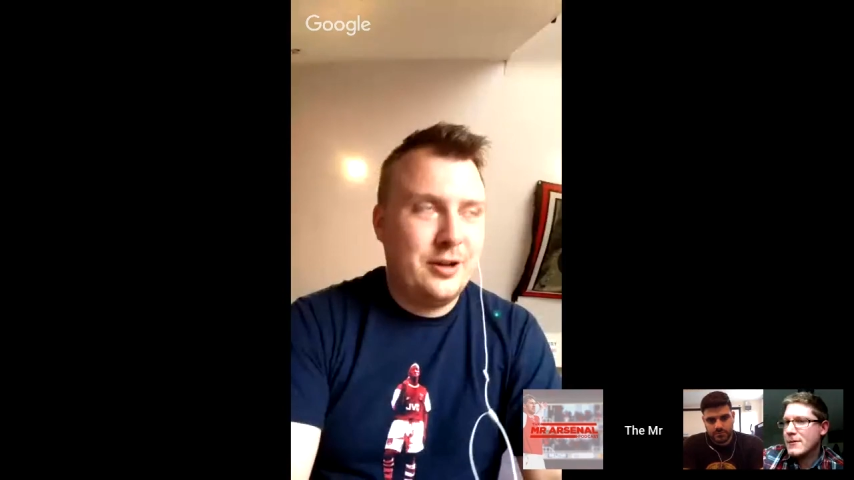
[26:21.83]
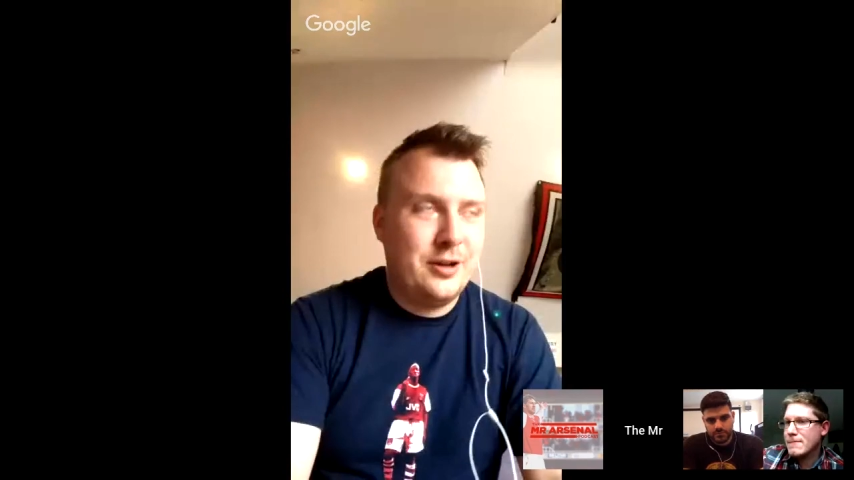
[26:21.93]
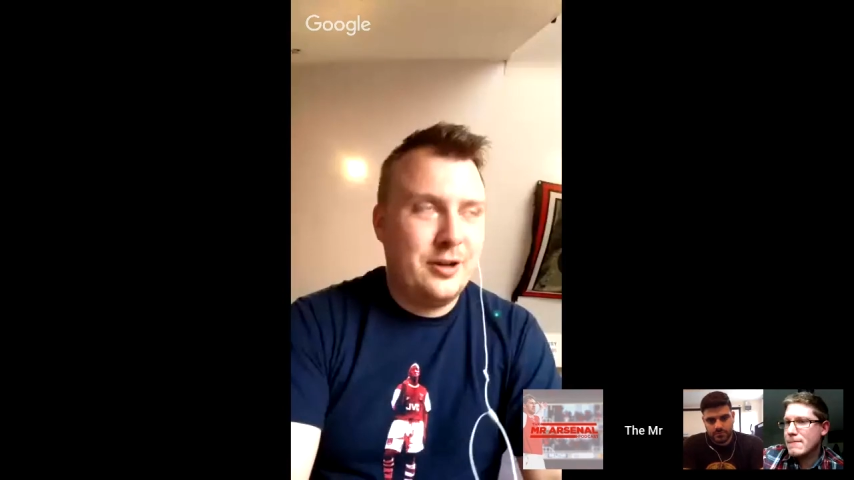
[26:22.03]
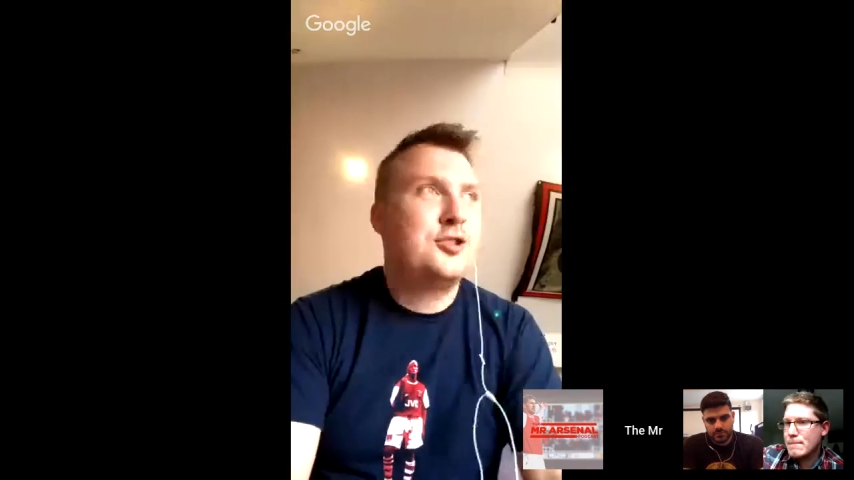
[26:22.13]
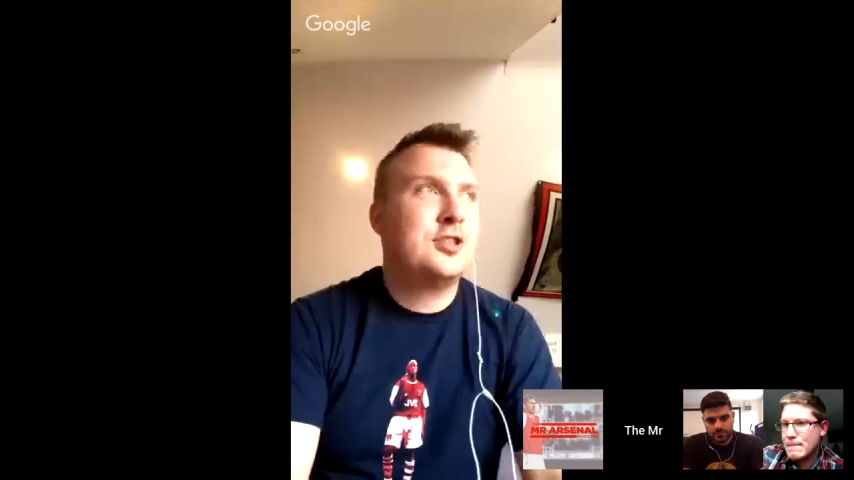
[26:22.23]
for
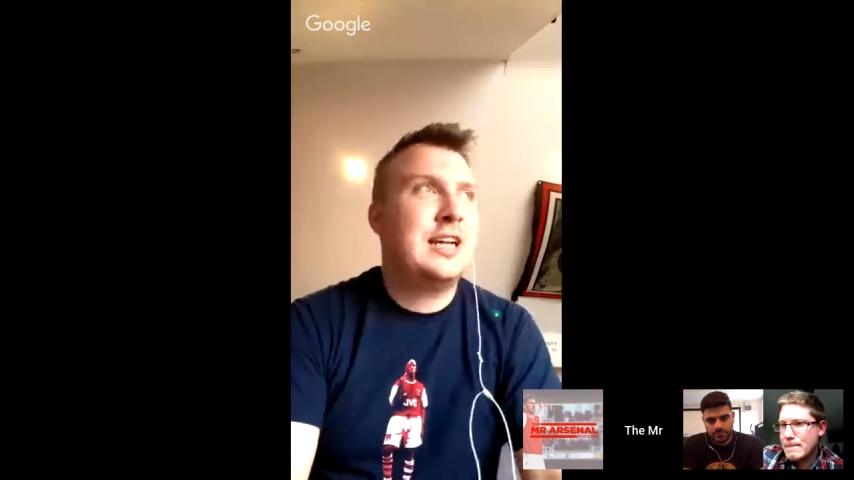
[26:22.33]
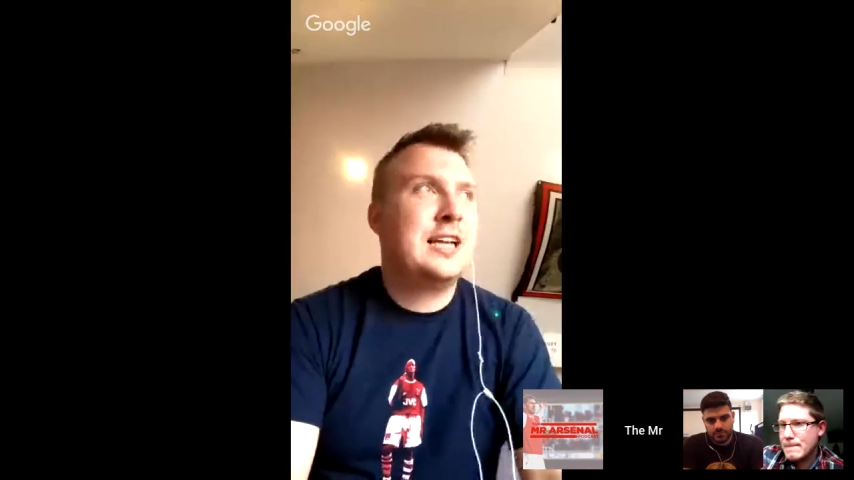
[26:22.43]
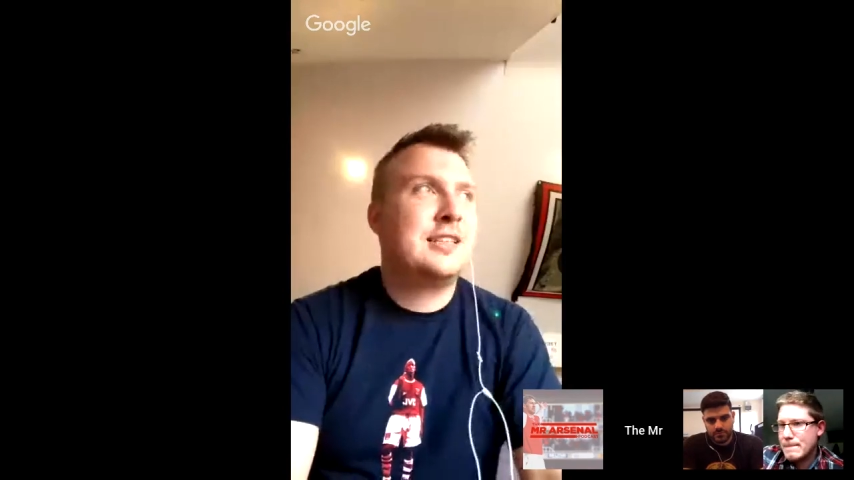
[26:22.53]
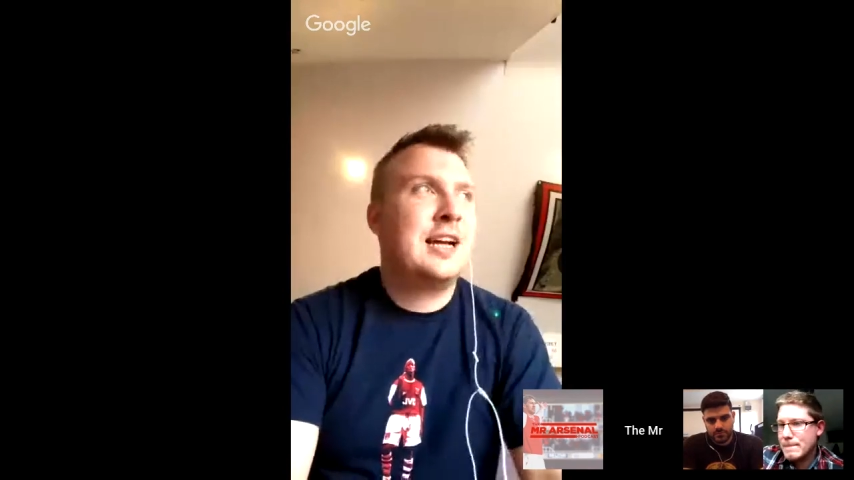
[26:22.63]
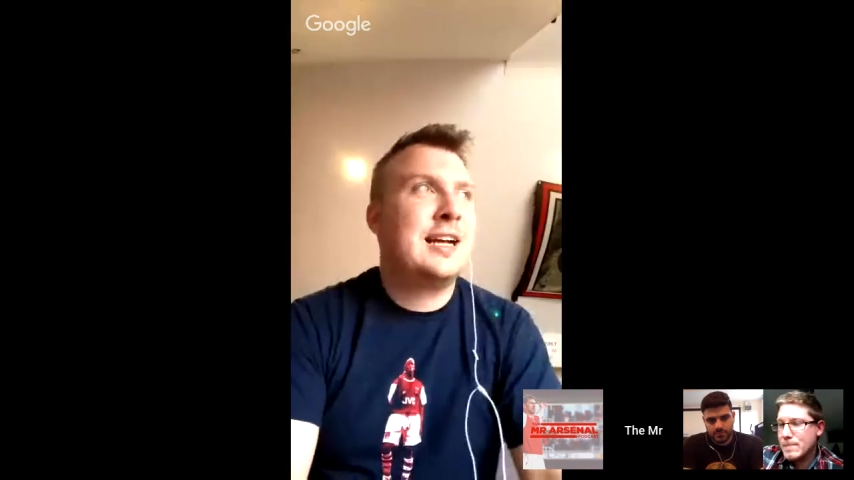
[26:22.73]
choice, and that
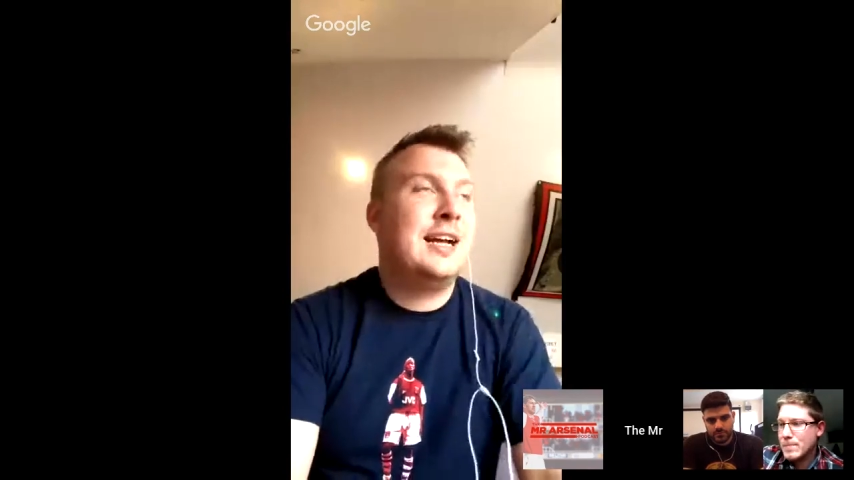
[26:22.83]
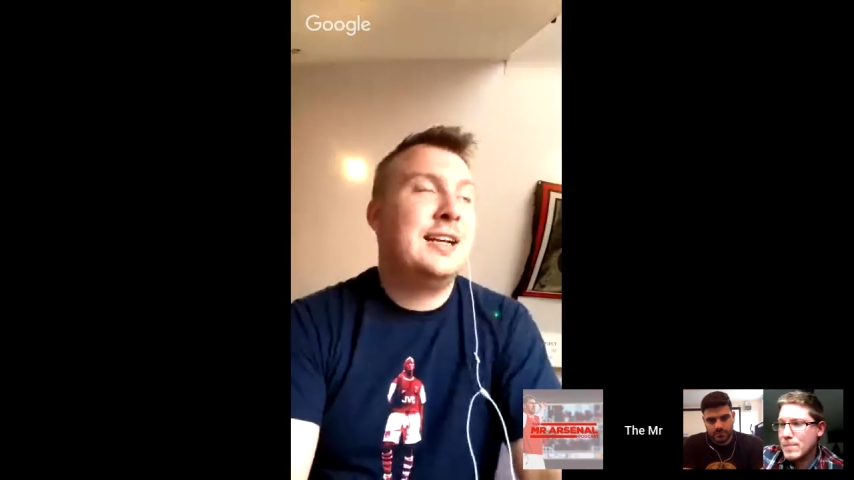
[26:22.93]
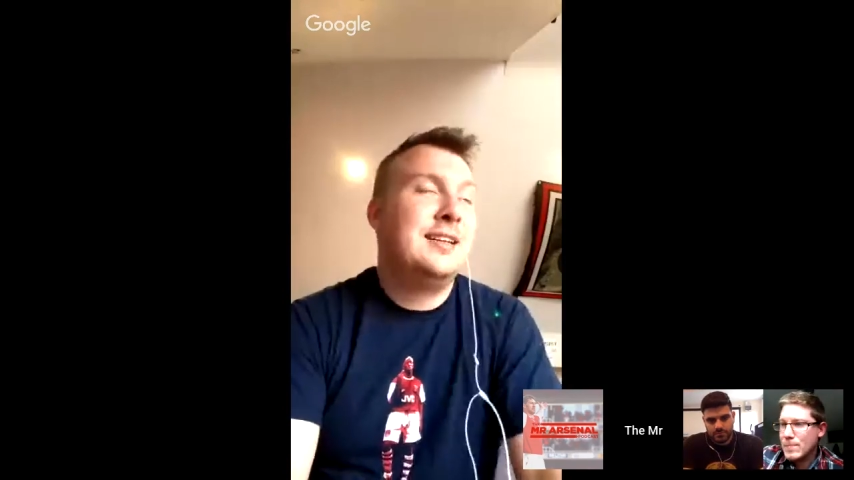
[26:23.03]
again,